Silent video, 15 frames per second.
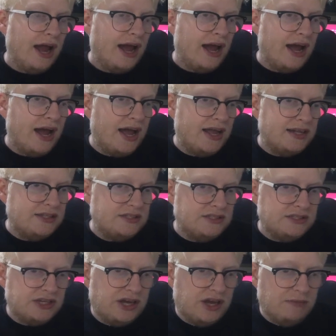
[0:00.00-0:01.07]

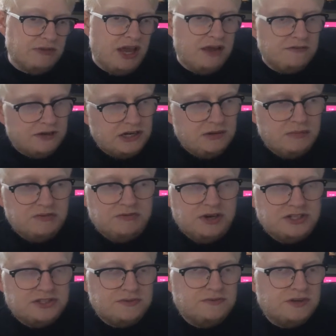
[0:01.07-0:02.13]
And yeah, if any of my
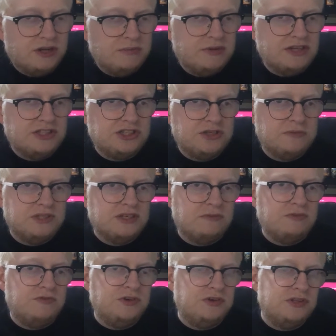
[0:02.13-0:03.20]
friends and fellow beer tubers have
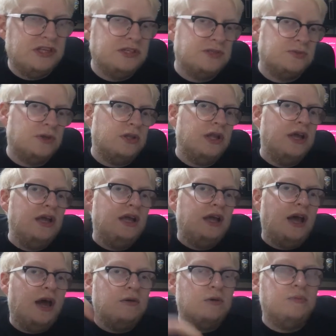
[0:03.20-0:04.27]
reviewed this one,
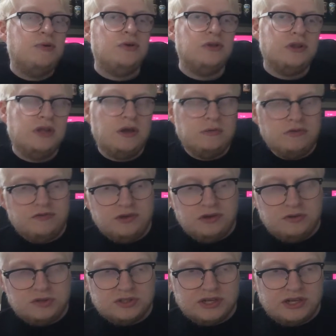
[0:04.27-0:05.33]
I will put the
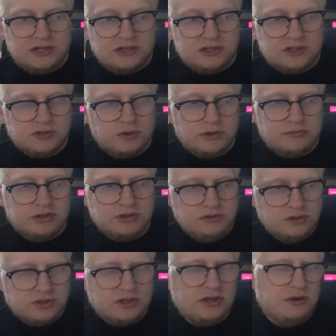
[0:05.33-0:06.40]
reviews in the description
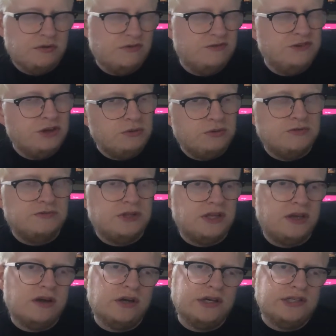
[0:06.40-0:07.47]
because I know a few of
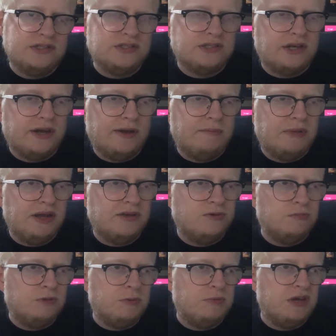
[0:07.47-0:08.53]
the guys pick
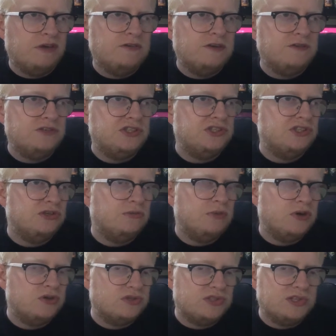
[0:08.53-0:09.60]
up the Beer52
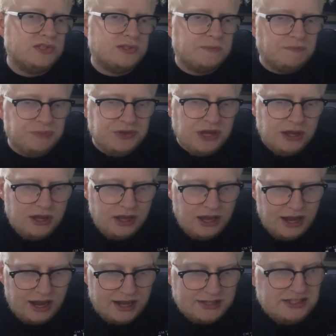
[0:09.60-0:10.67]
boxes.
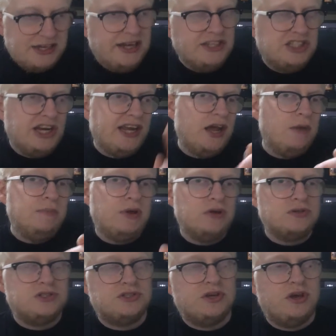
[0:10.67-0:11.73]
And yeah, check out
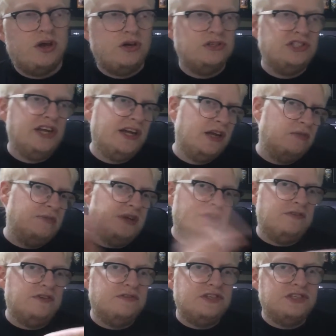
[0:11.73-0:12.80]
Boxcar, check out
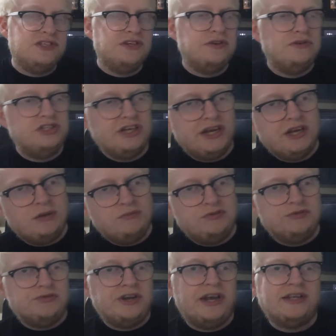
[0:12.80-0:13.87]
Beer52, check out Brewery